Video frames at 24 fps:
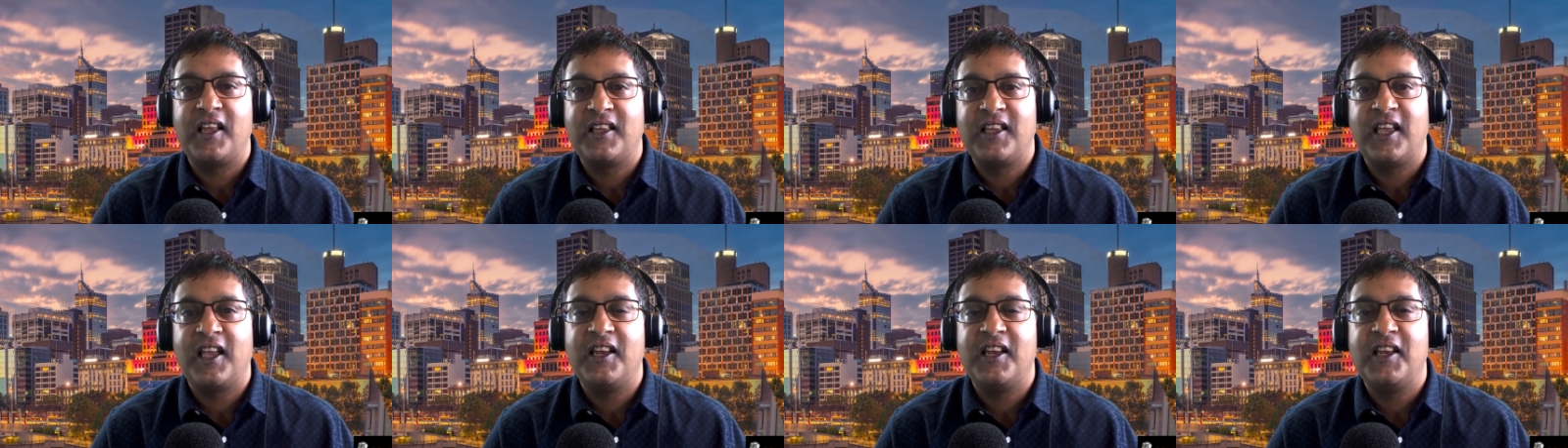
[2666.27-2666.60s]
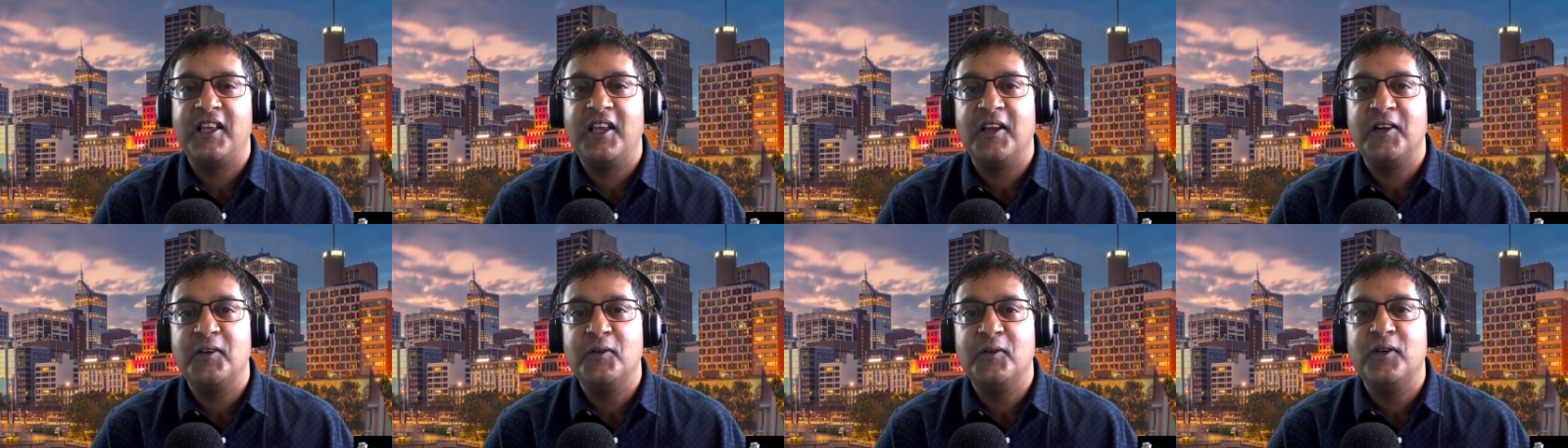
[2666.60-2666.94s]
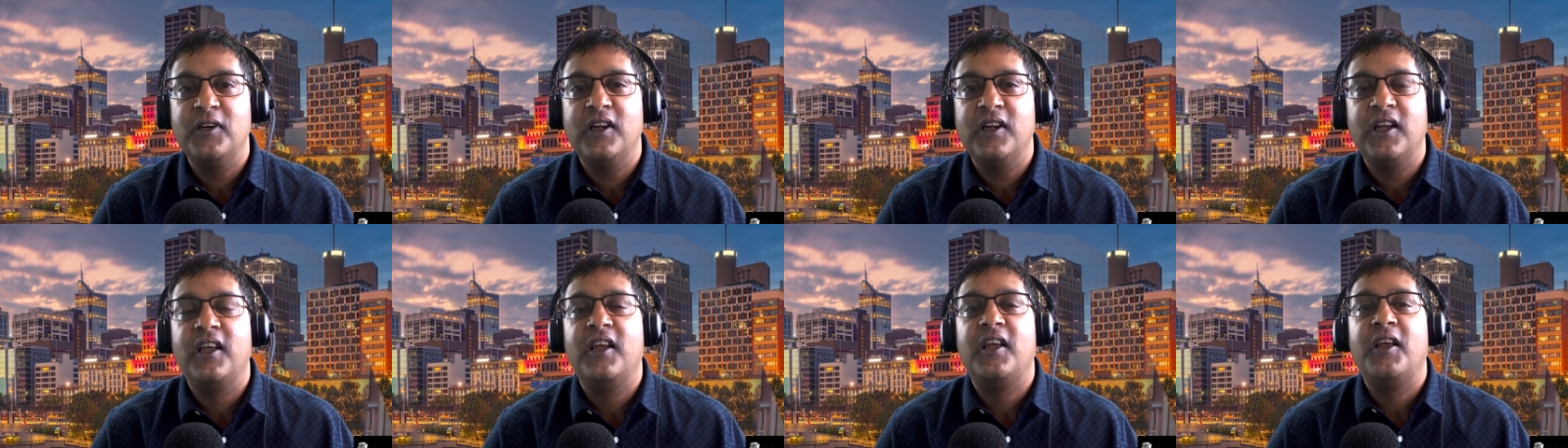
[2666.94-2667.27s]
Katie
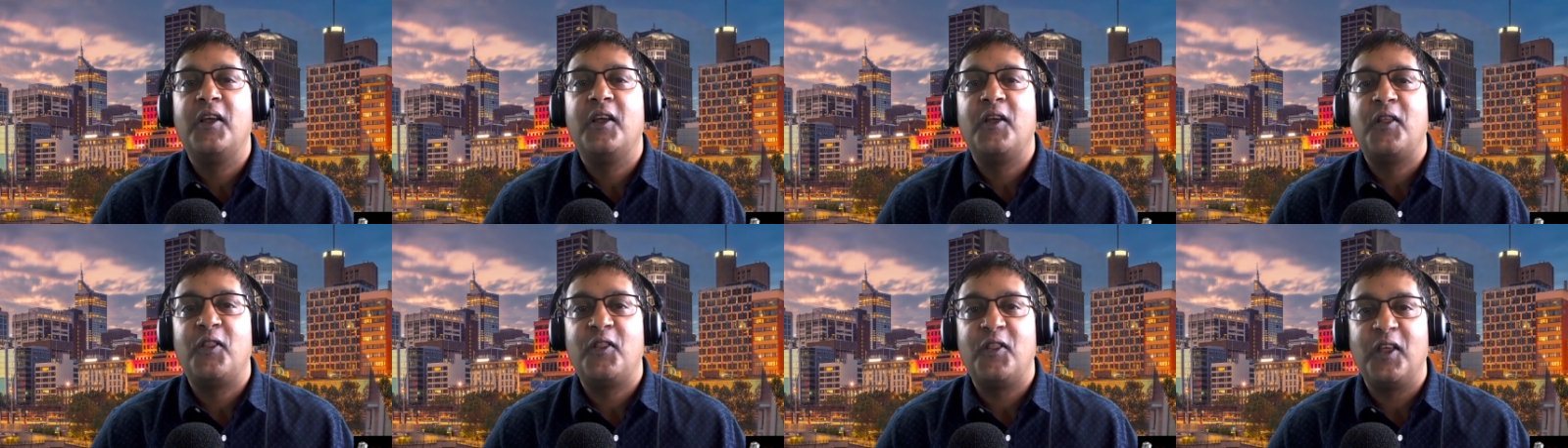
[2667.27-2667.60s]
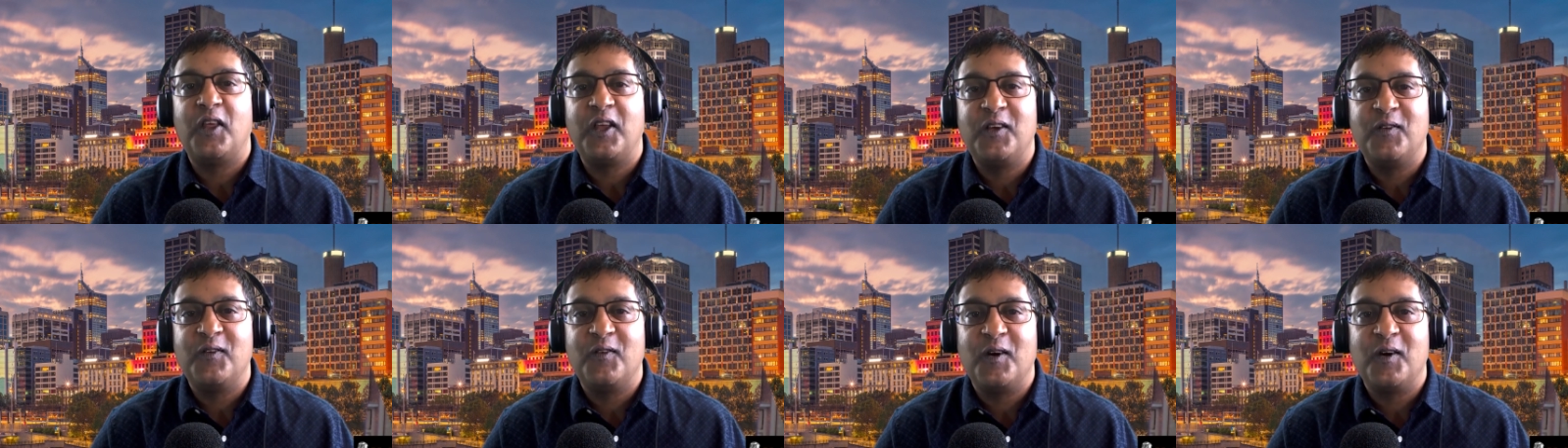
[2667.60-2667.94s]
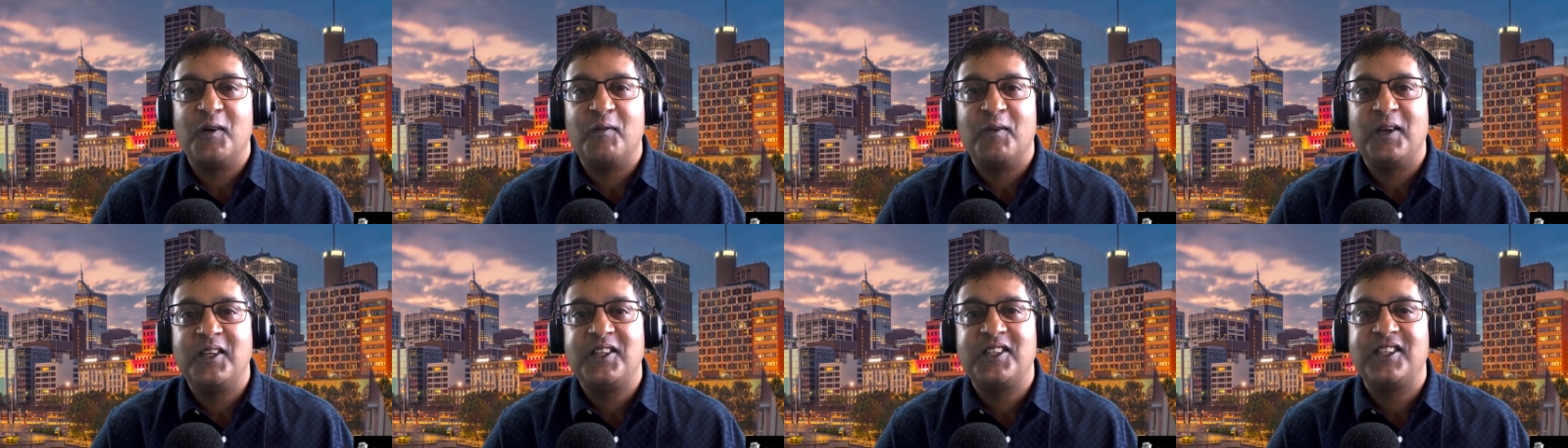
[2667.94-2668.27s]
Underwood, thank you
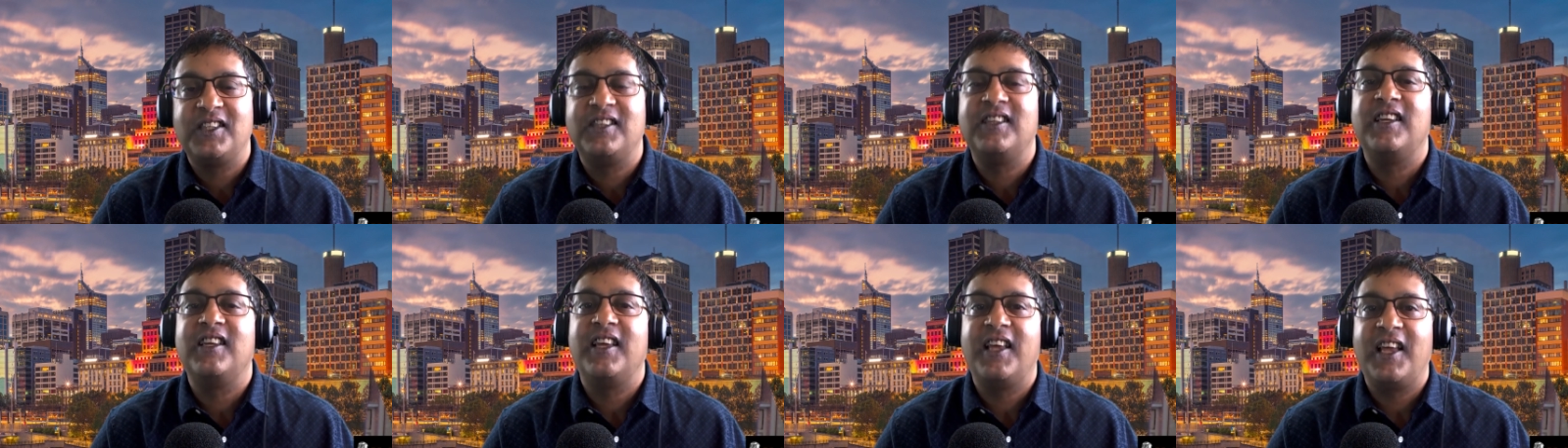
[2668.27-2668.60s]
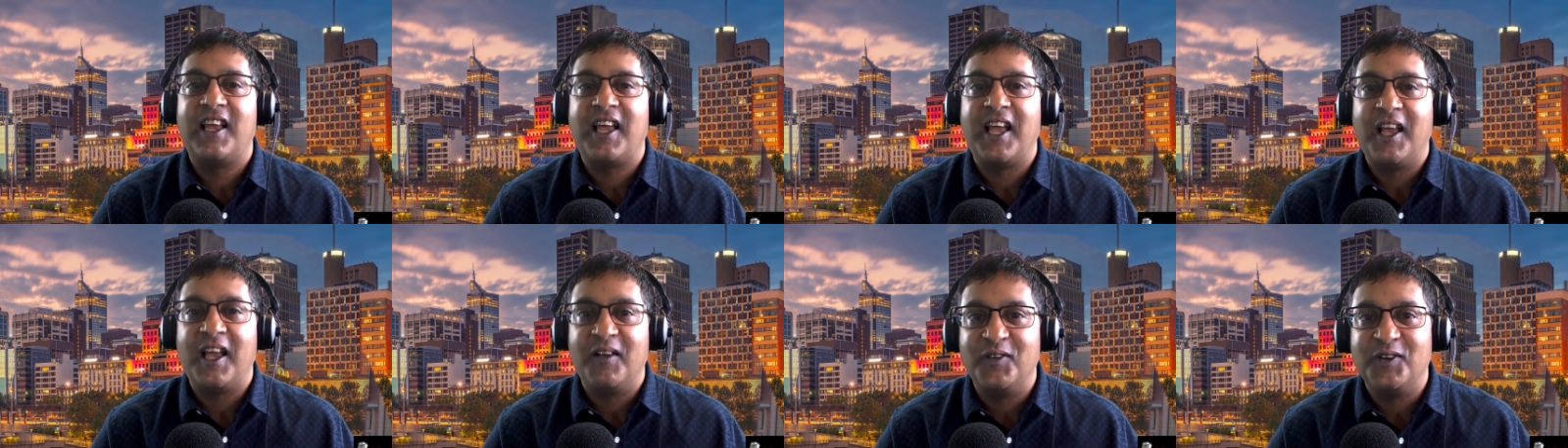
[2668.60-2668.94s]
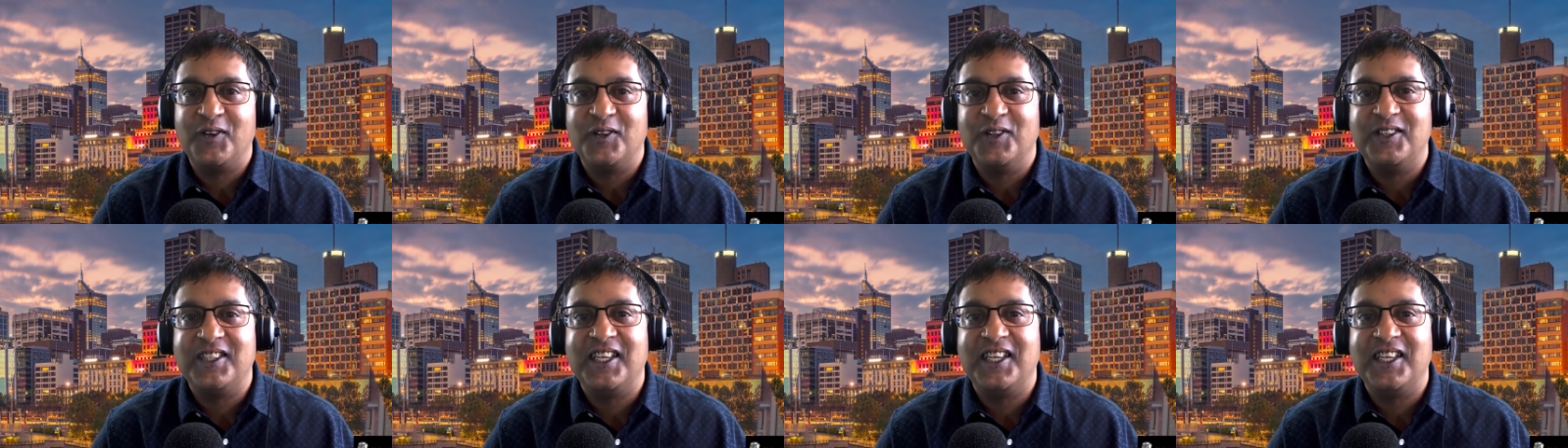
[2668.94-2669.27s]
very much and have a good